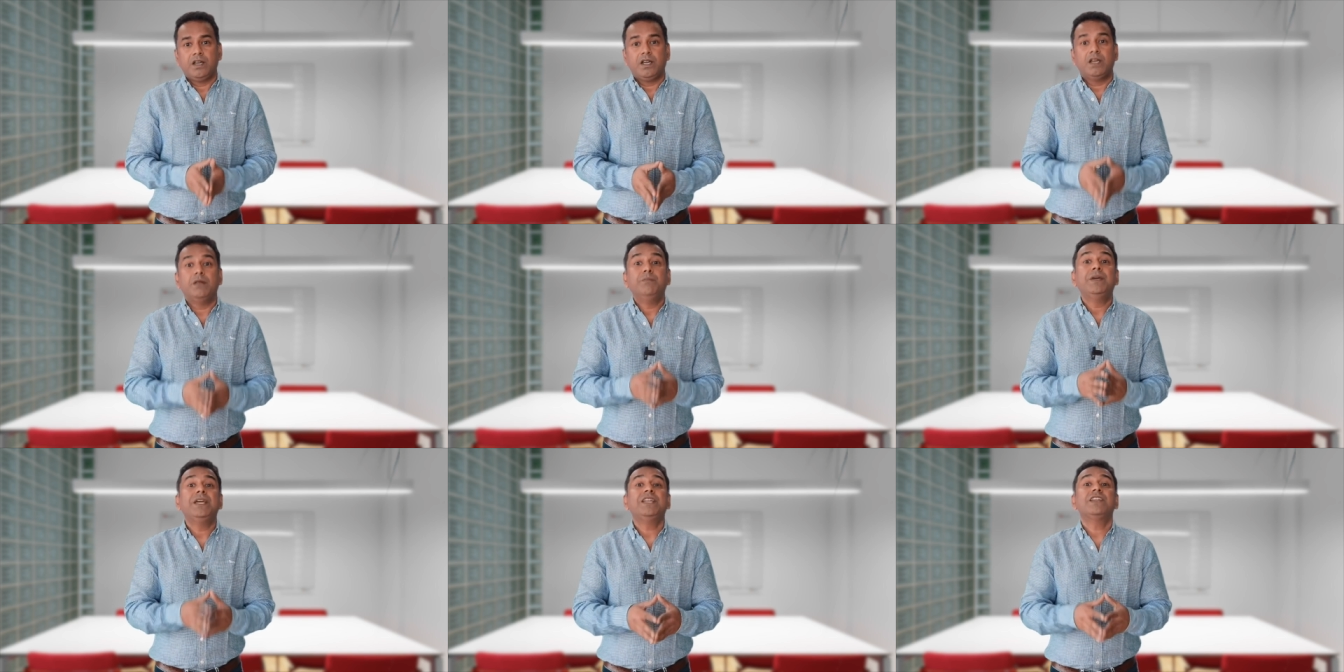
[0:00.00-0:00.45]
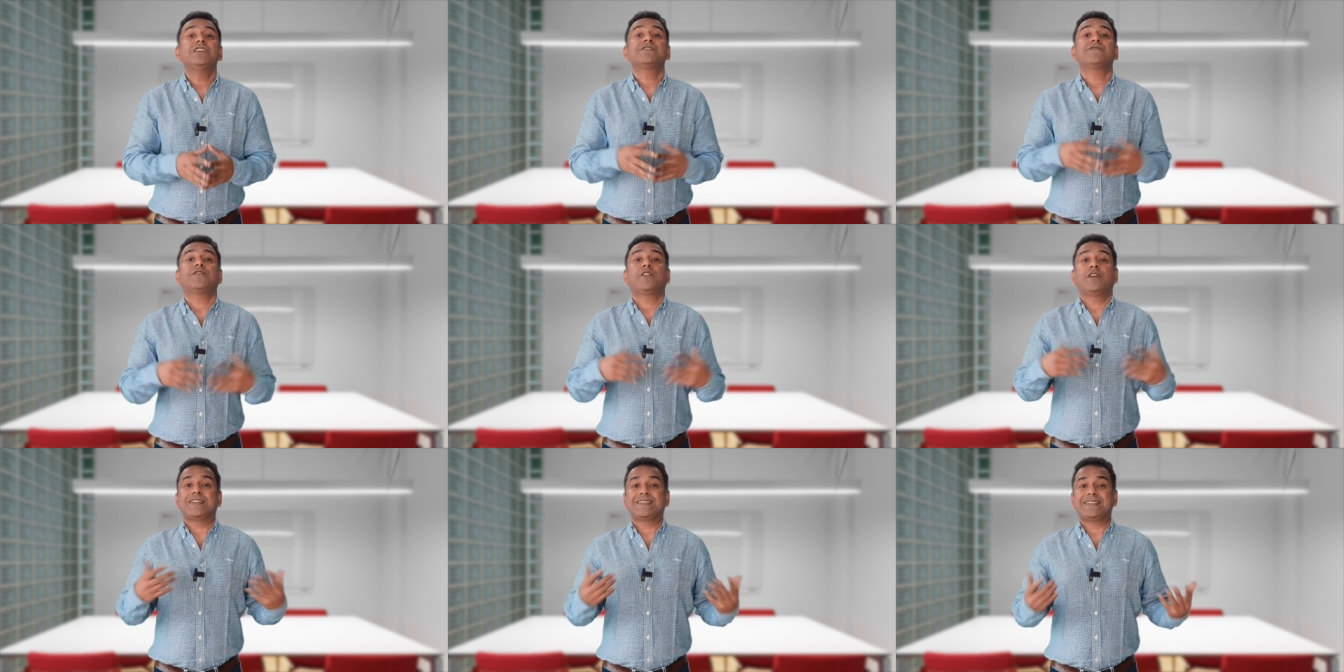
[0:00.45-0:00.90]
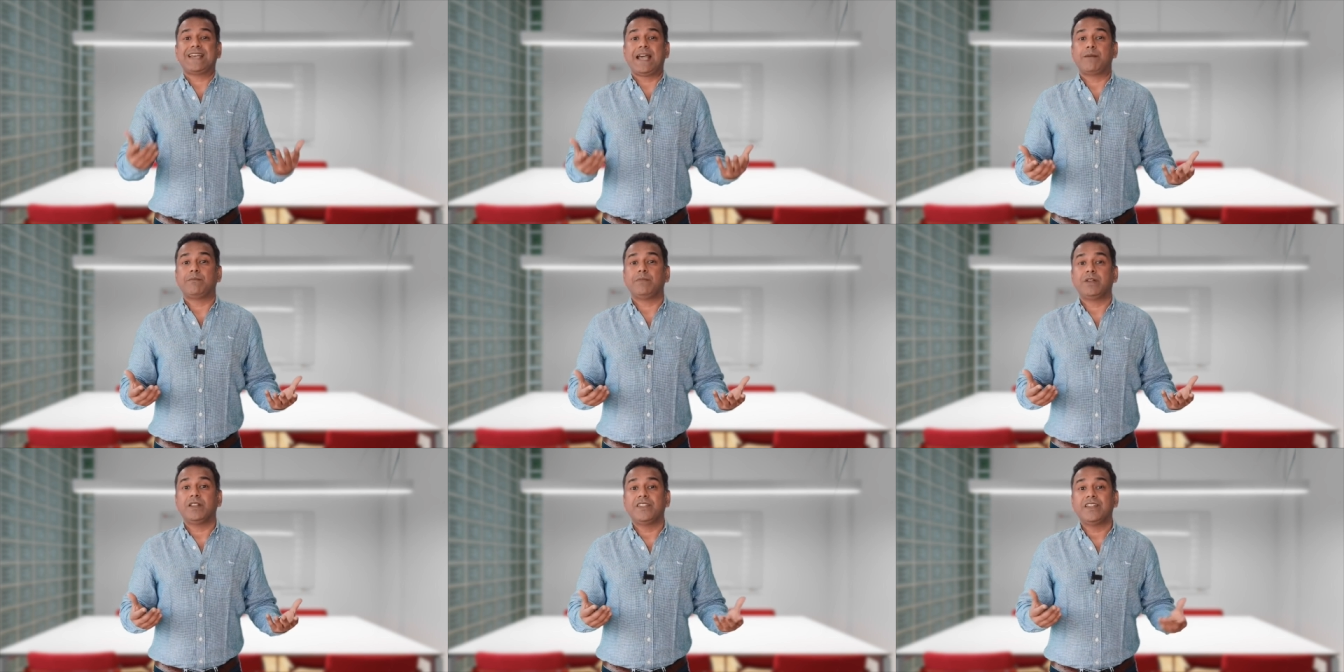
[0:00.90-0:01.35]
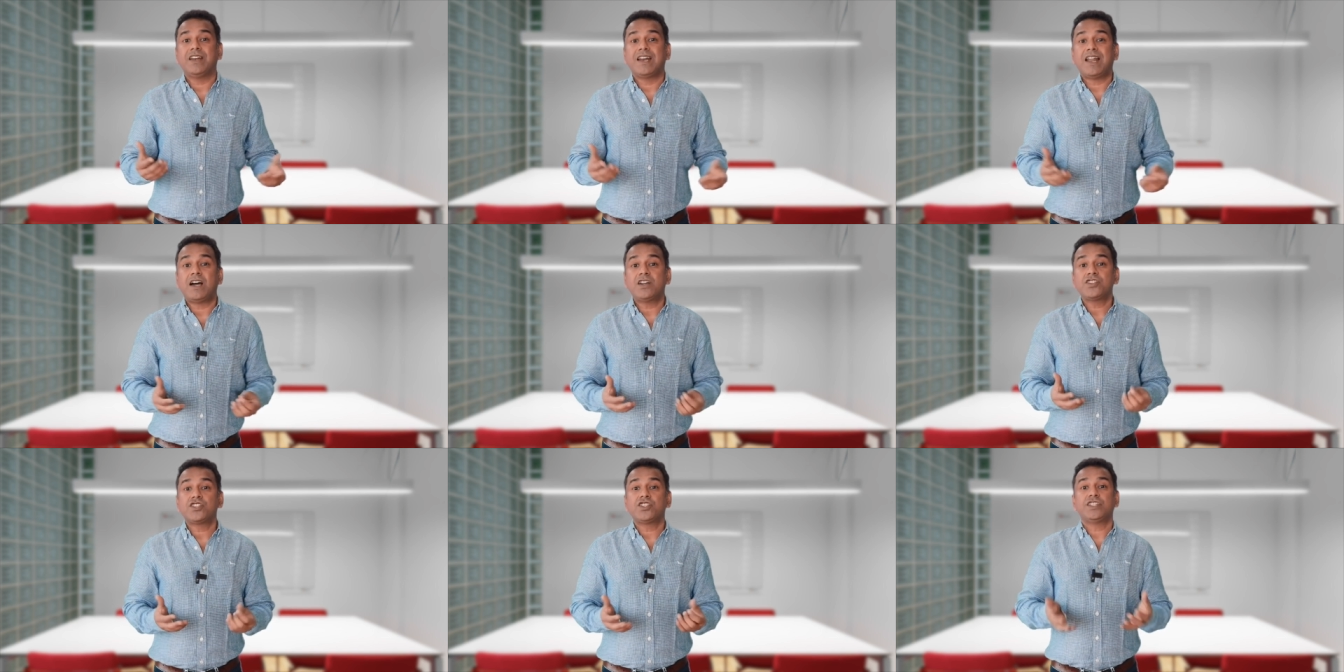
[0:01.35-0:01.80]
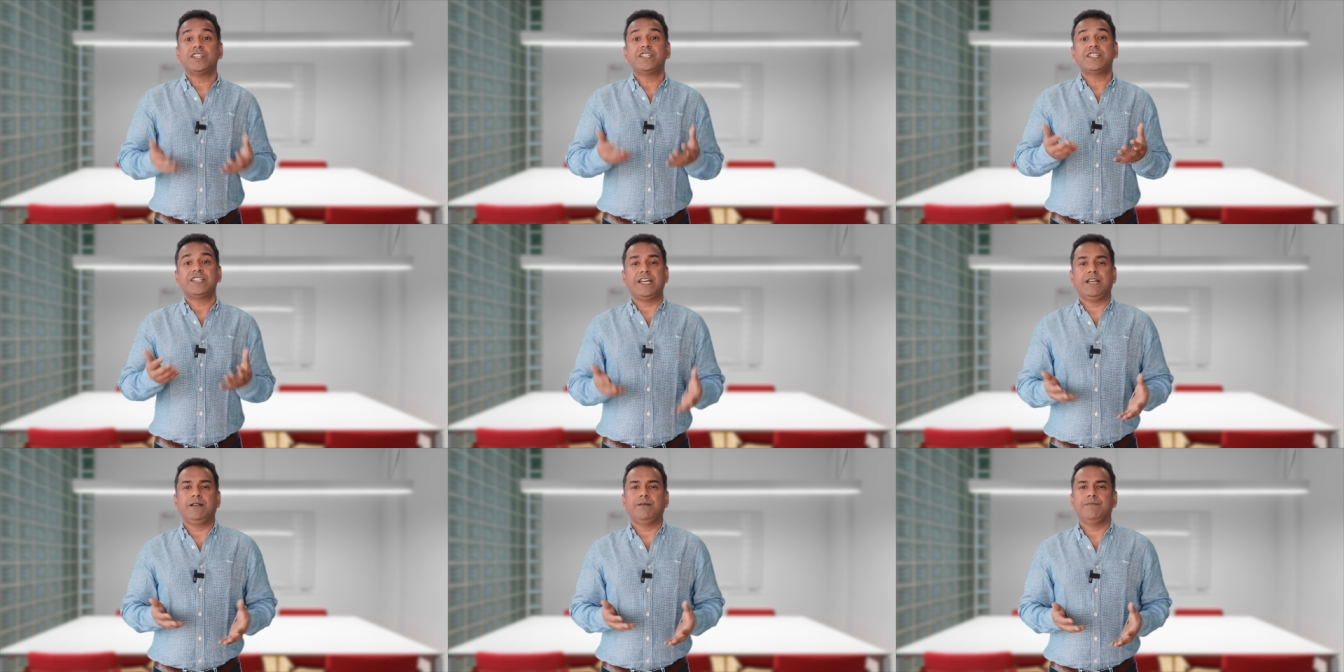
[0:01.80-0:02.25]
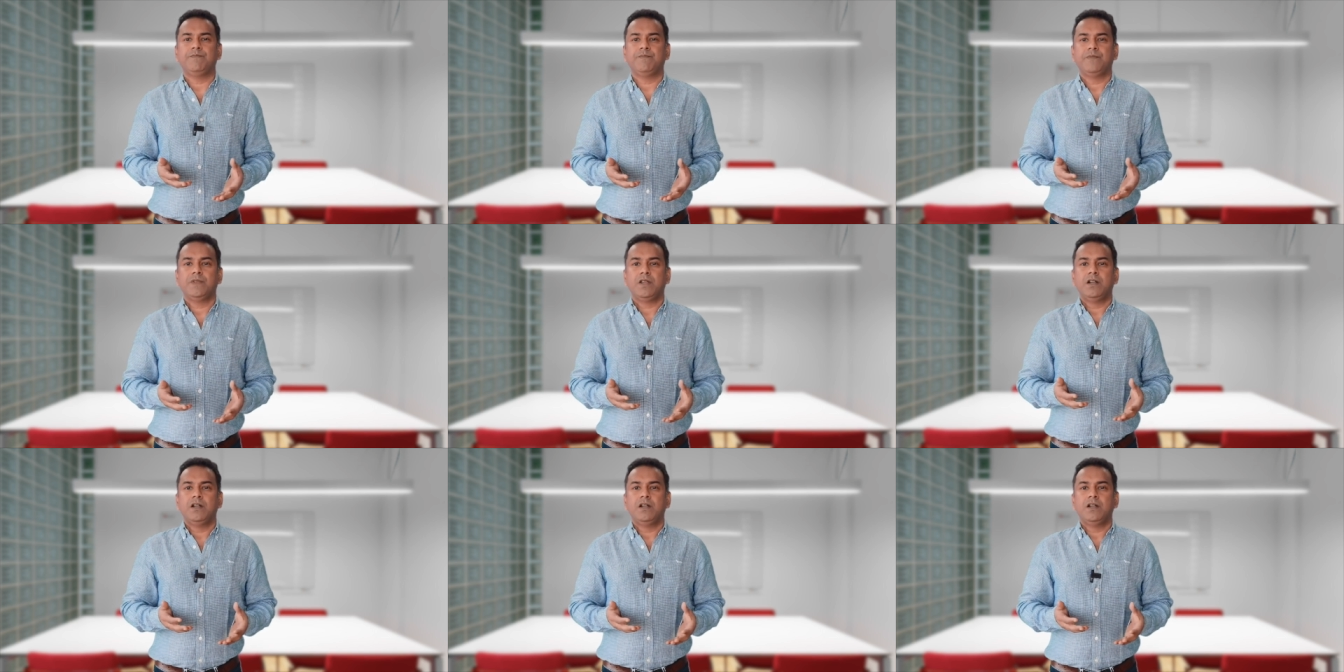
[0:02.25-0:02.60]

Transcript: In meetings, for example, the larger the team,